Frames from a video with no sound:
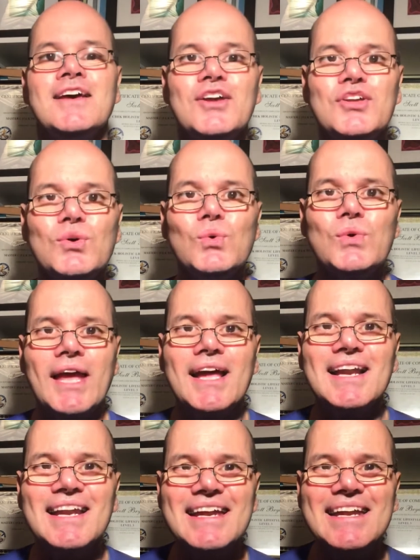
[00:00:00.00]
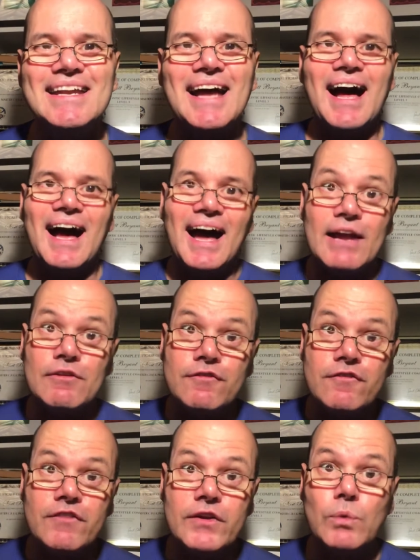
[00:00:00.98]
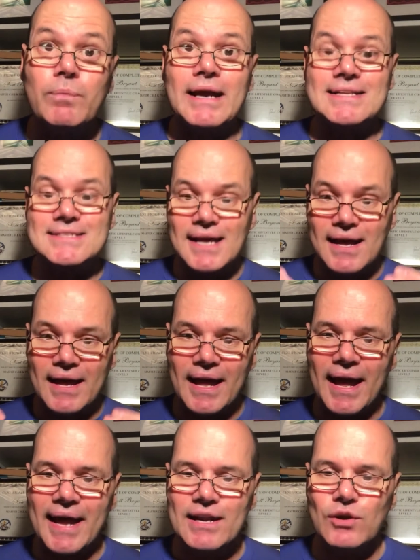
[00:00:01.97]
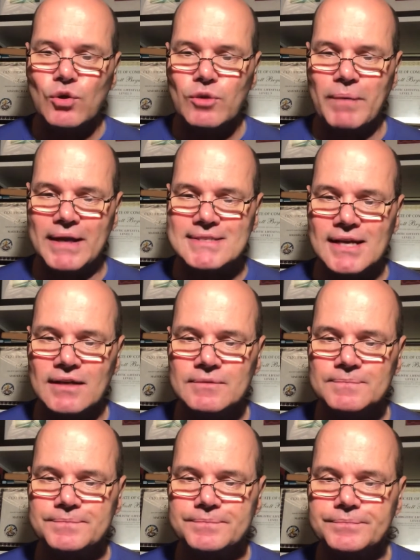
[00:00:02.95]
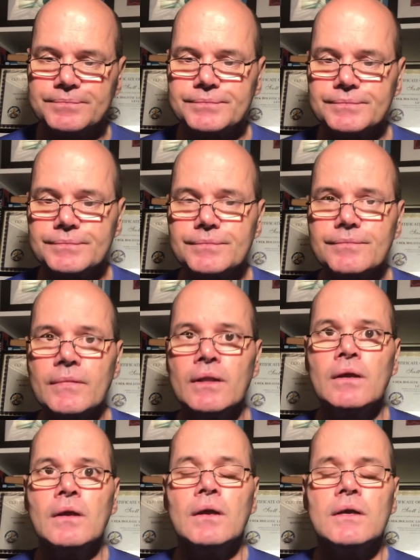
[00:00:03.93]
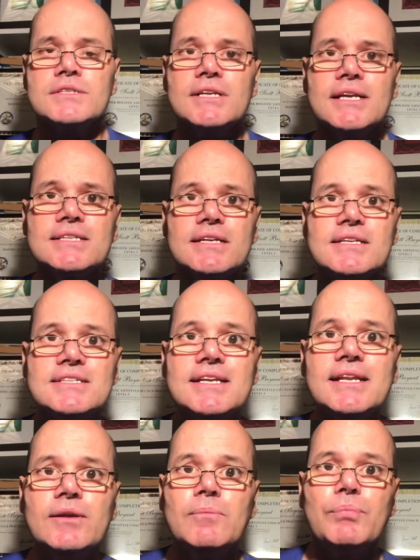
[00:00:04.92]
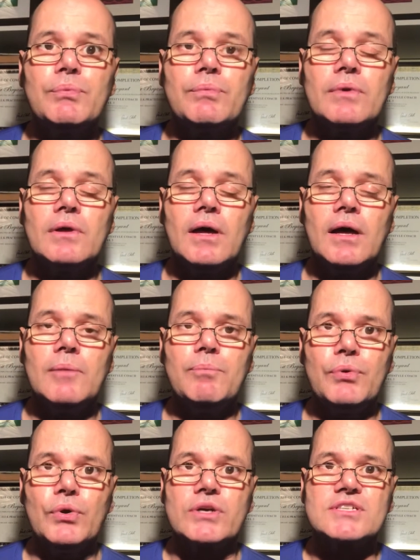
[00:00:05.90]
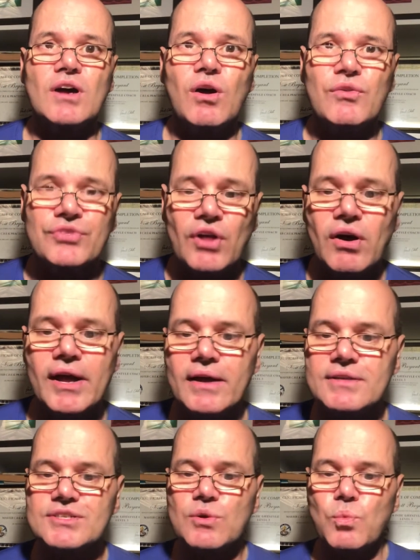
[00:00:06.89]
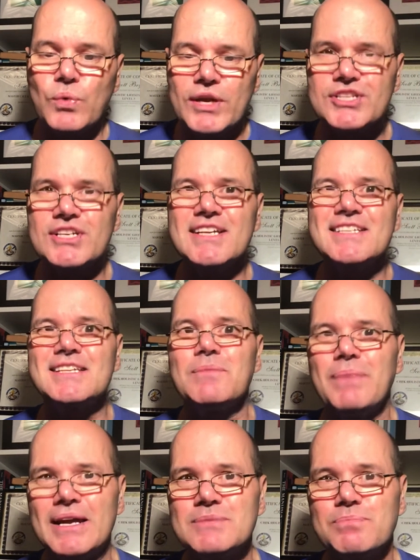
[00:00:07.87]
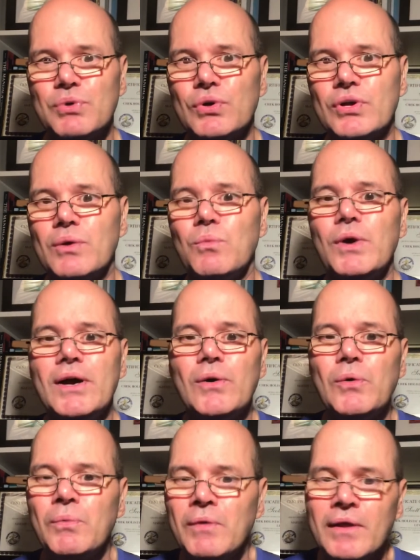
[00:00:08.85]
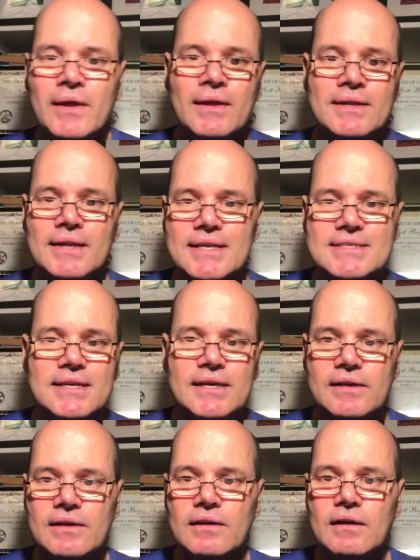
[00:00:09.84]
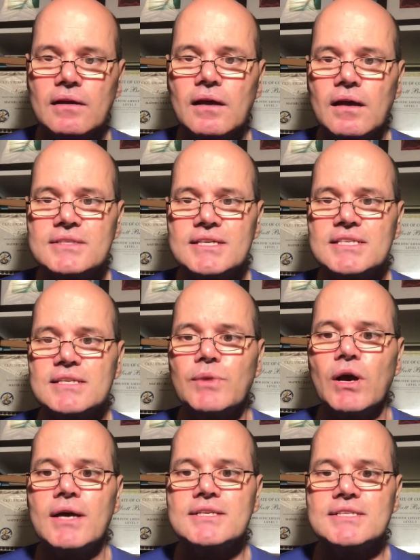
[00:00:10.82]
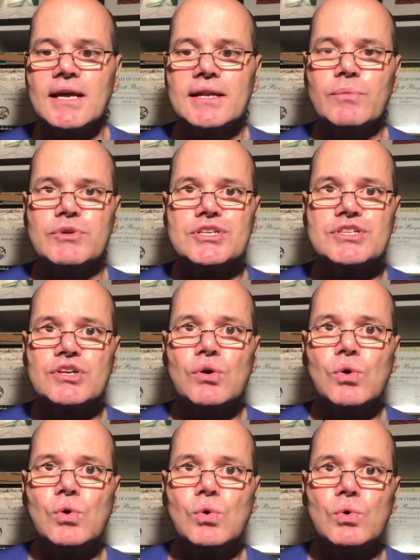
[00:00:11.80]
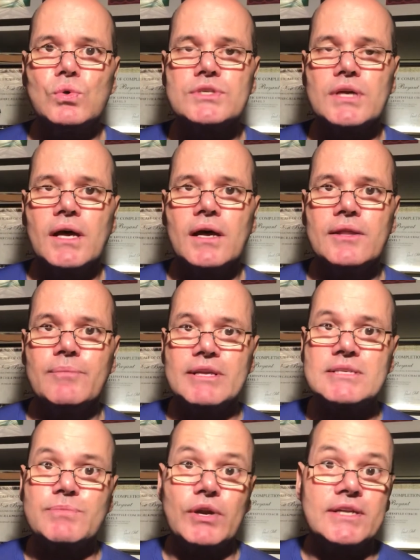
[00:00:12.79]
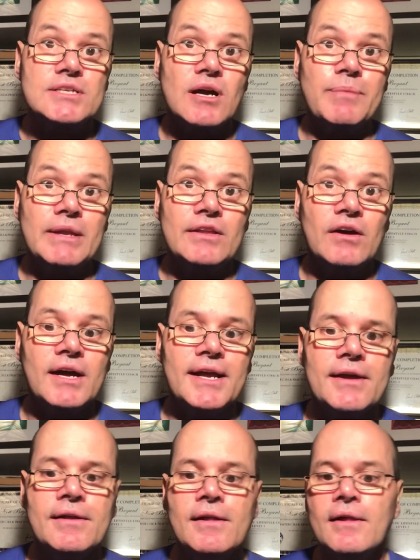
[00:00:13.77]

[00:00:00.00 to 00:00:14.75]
you'll get leaner and feel better and look better. So there's a gazillion books on diet. So which is the best book? Well, there's a system that I study, which is called the metabolic typing diet.